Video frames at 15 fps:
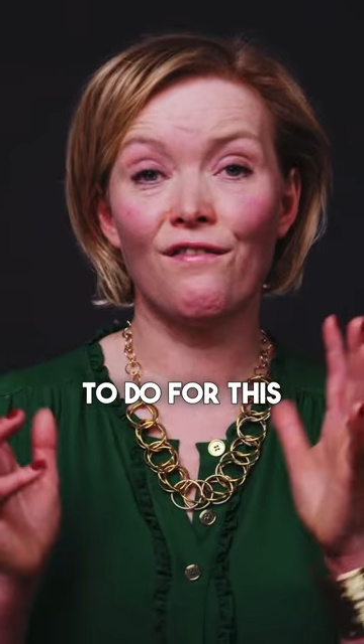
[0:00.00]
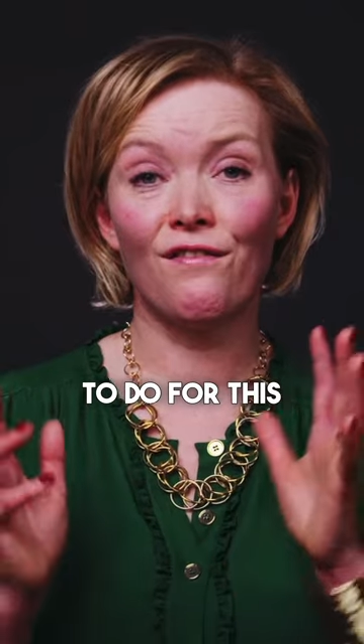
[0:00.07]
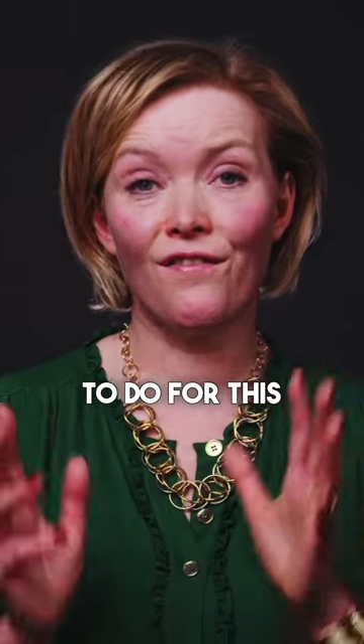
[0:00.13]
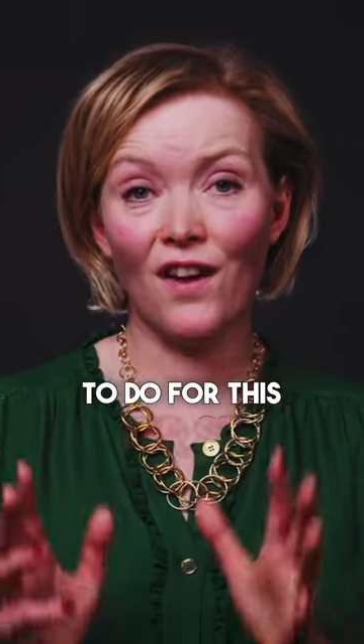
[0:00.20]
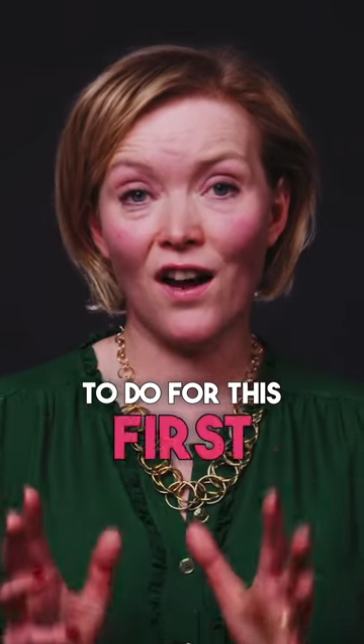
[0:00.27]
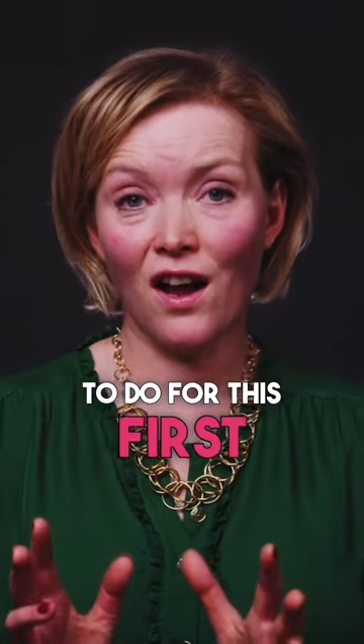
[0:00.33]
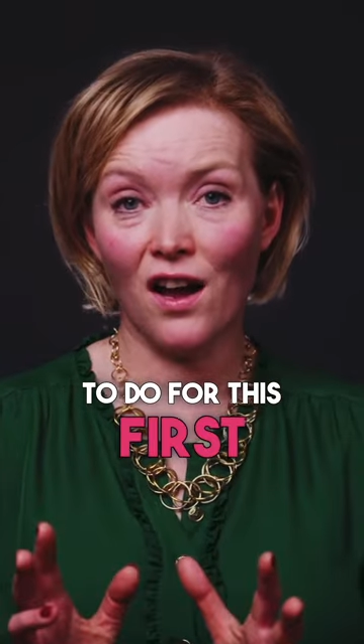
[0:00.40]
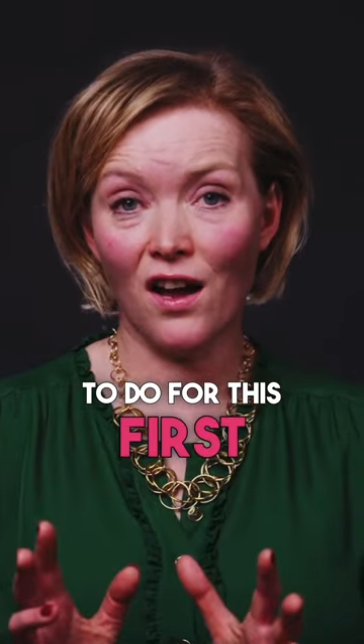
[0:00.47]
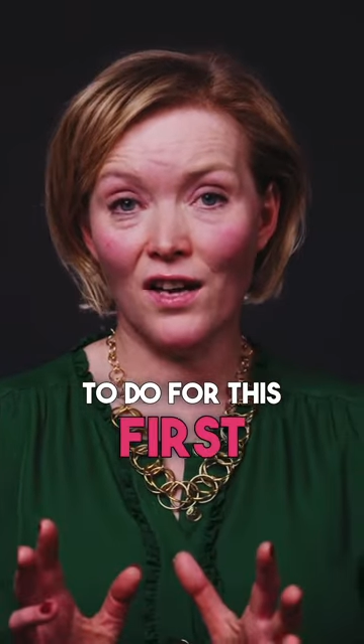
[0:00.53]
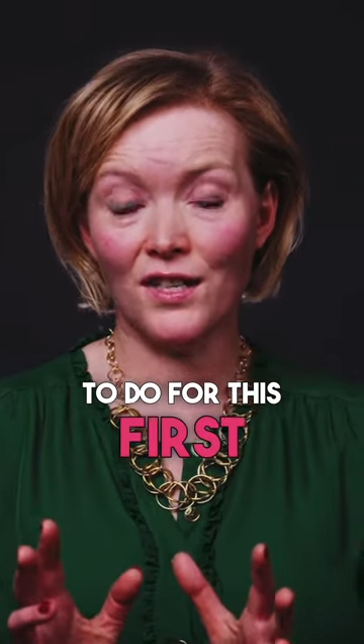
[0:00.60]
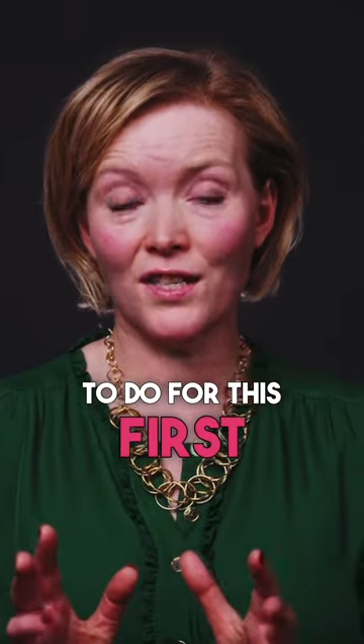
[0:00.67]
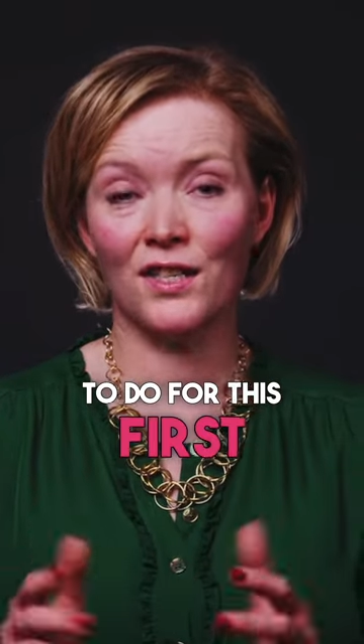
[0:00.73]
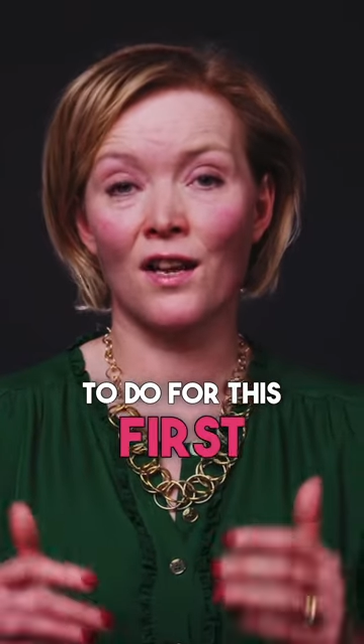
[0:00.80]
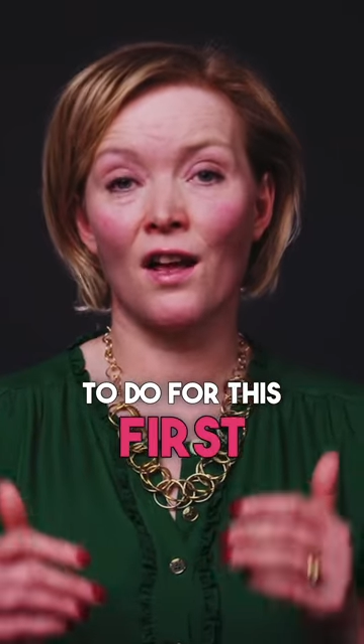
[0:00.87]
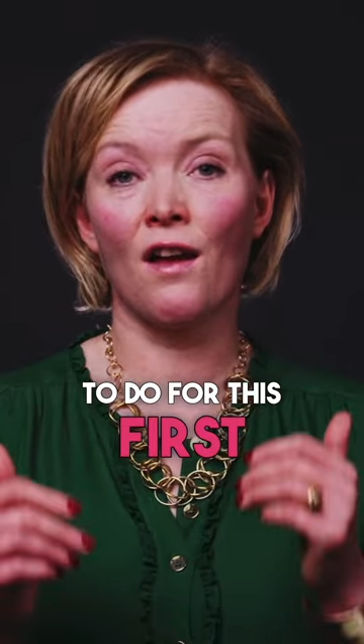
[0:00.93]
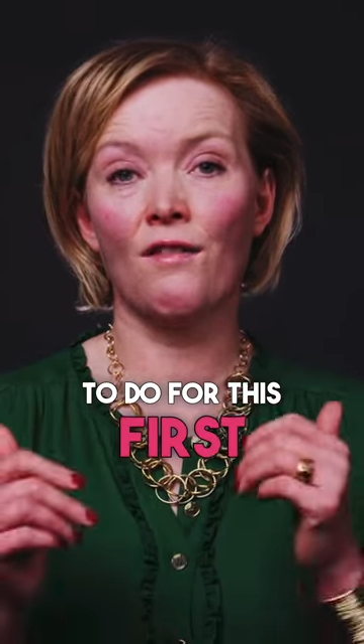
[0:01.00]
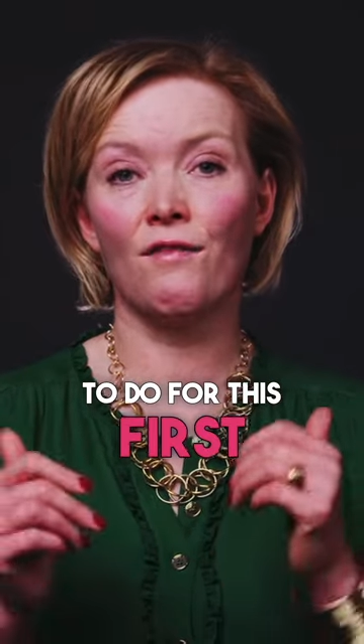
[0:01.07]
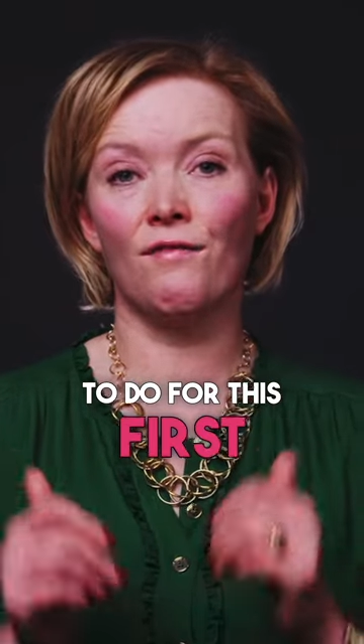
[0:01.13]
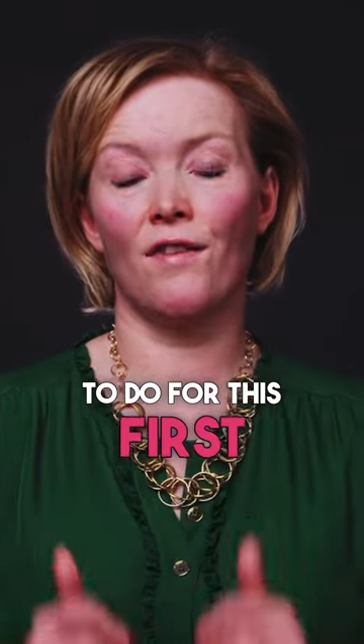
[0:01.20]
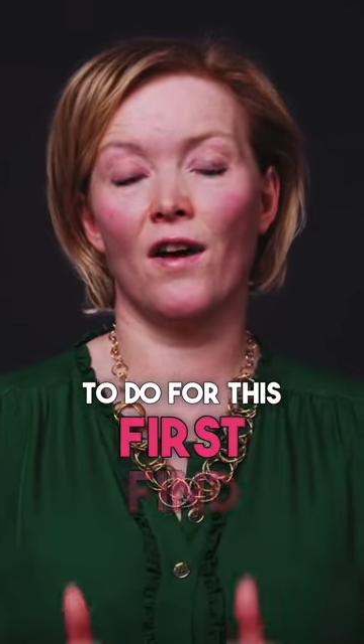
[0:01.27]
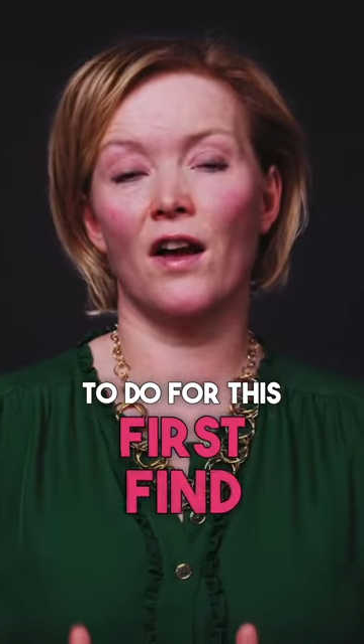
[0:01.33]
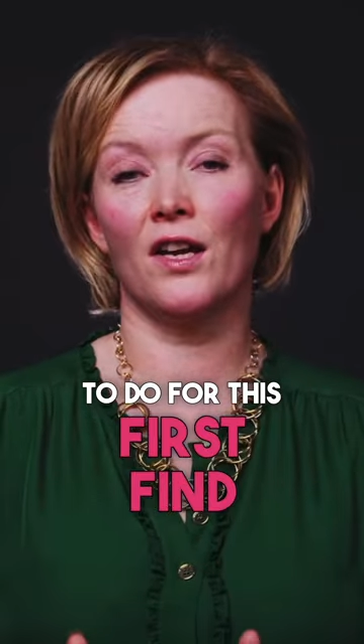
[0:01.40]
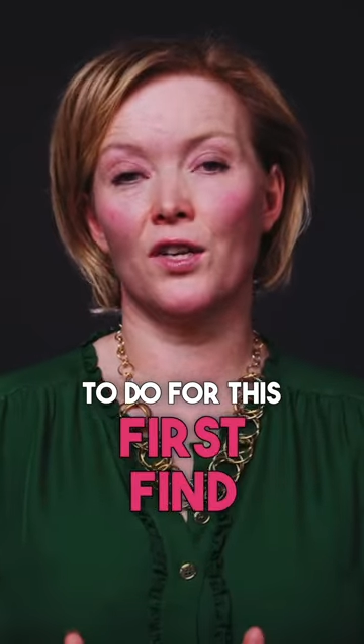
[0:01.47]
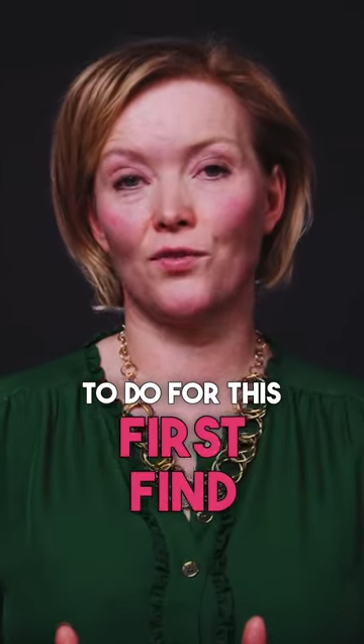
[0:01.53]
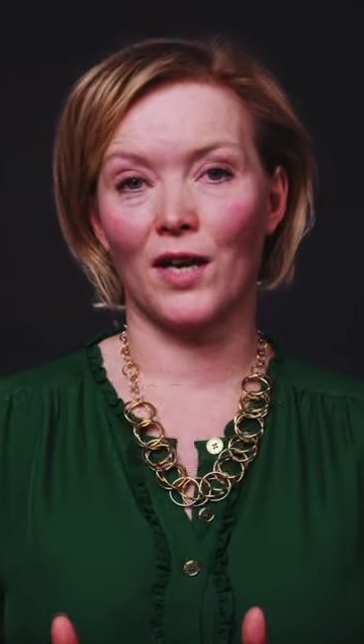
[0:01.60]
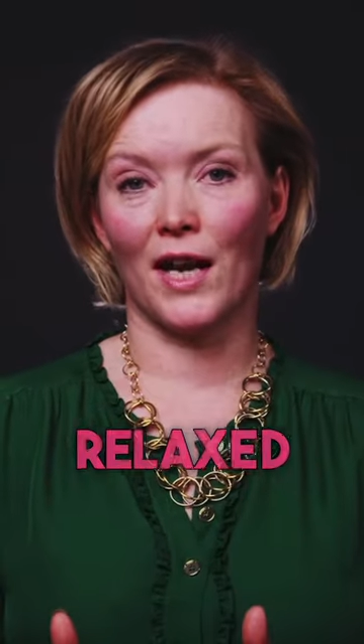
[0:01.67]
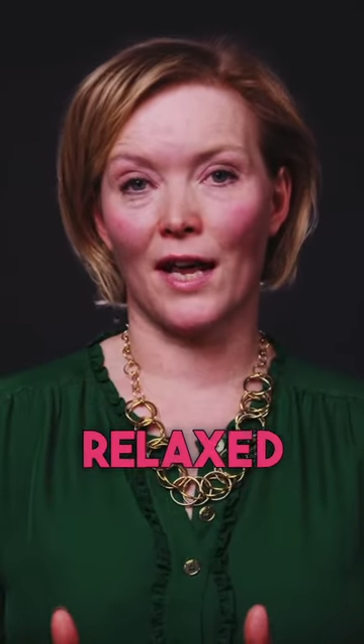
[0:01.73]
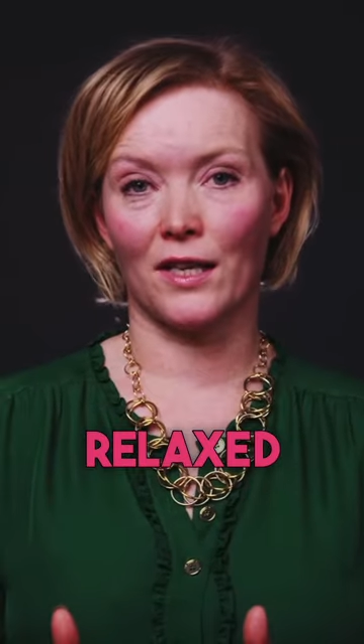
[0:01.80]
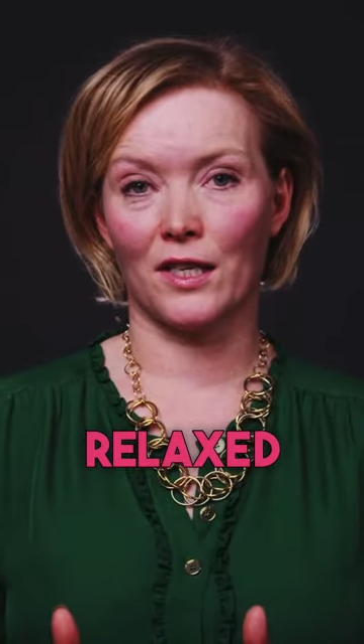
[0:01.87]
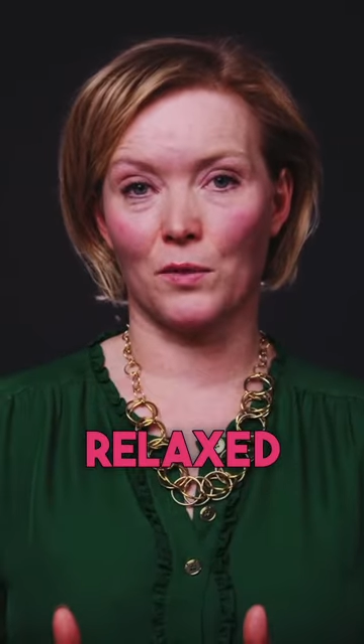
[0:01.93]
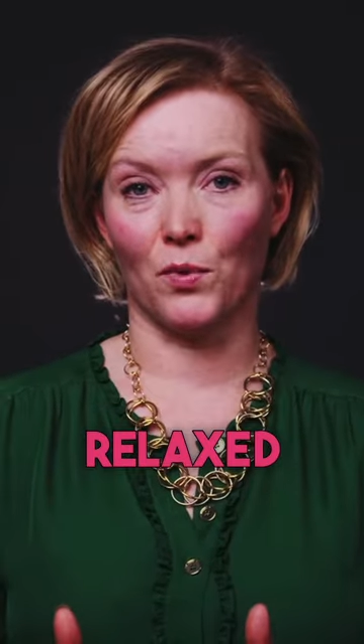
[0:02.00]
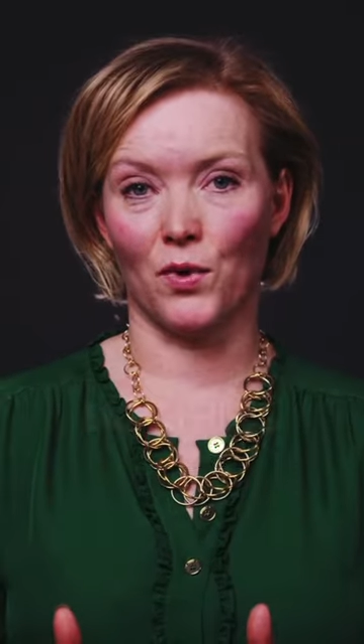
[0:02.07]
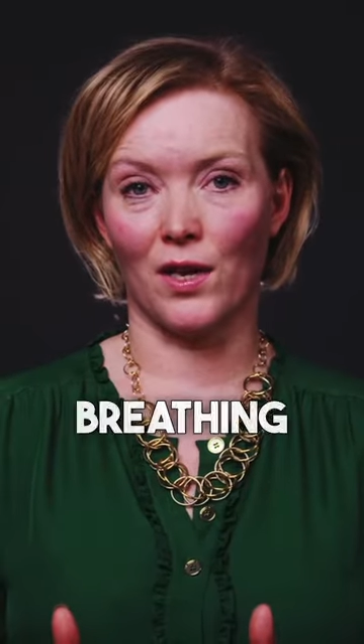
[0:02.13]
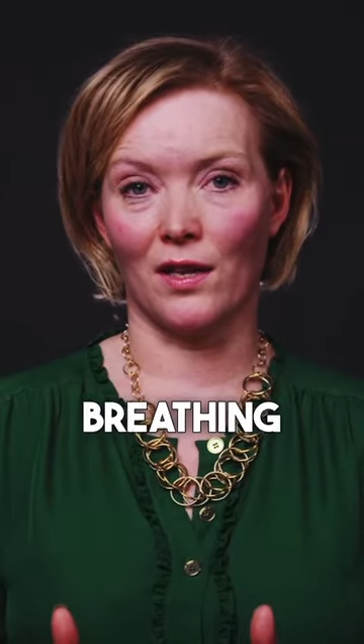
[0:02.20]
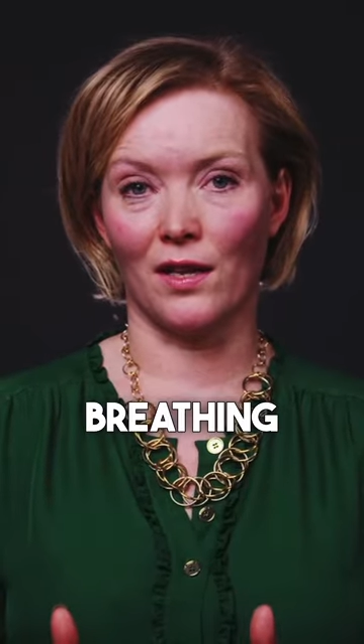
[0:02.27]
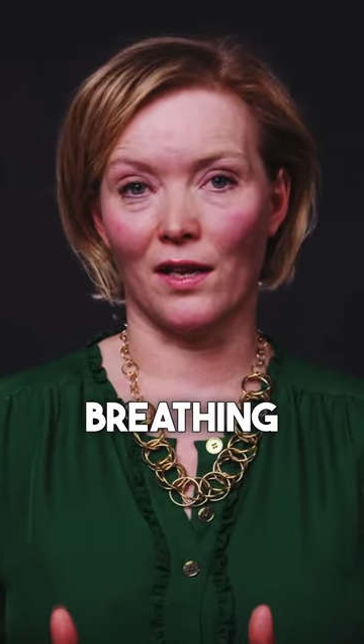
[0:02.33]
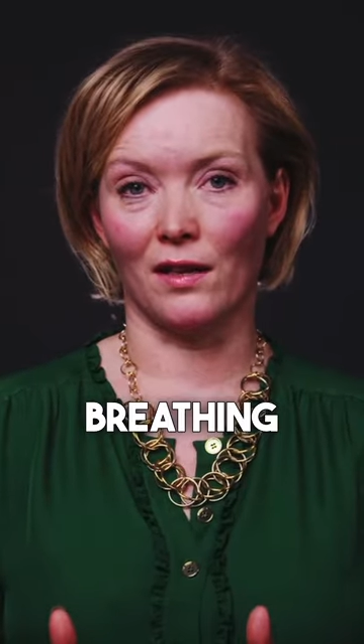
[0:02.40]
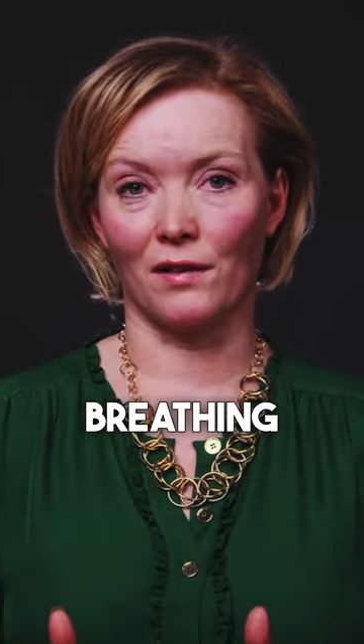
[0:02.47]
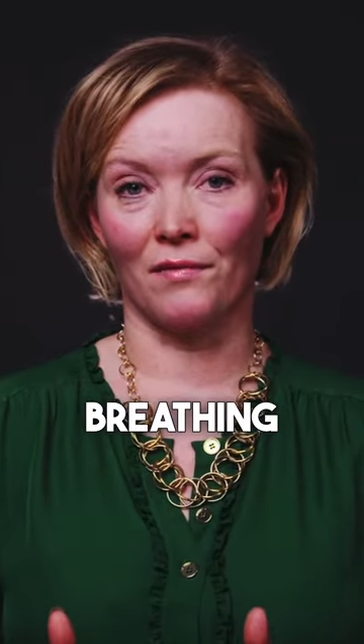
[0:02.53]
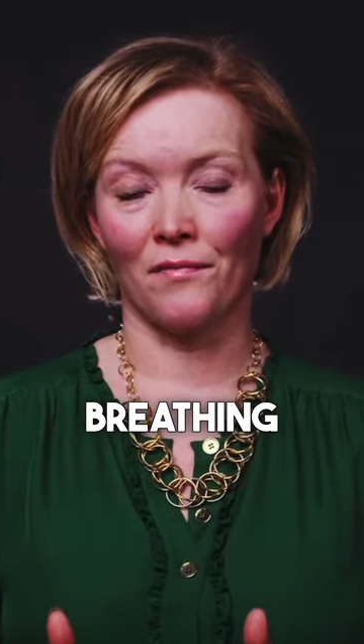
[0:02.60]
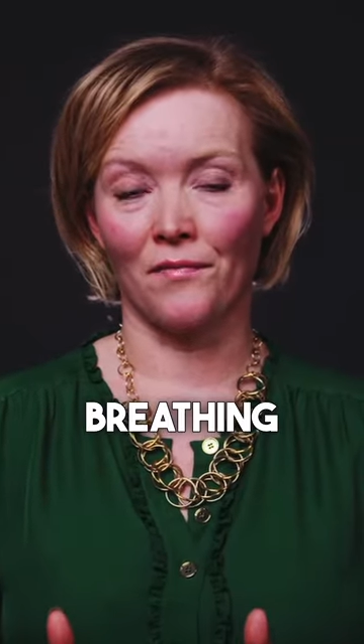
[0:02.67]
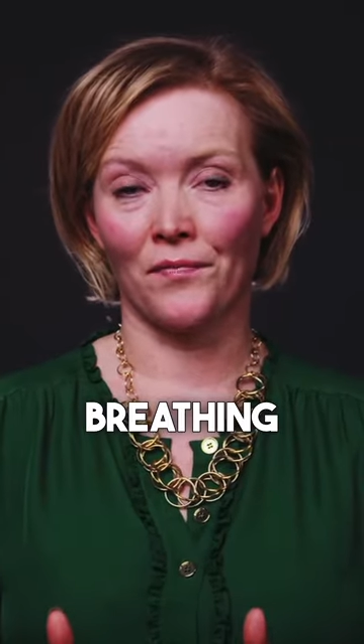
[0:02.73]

First, find relaxed breathing.